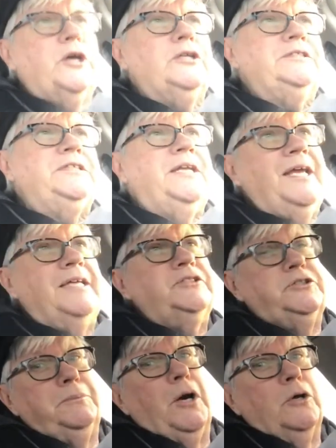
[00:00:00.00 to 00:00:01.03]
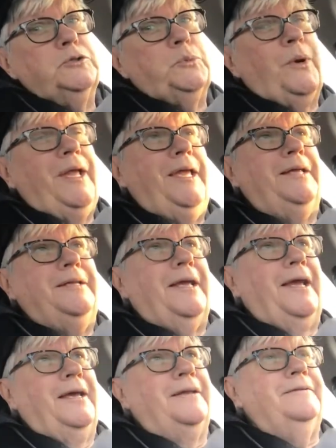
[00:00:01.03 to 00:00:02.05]
good today because tomorrow's weigh-in
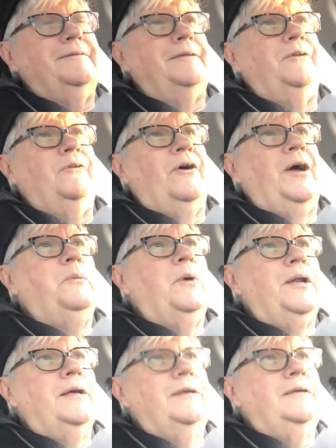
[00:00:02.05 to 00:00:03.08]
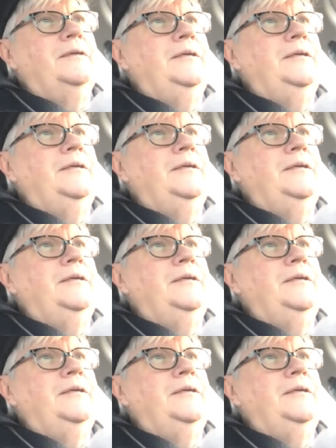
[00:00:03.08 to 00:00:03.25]
day, and you know I want to.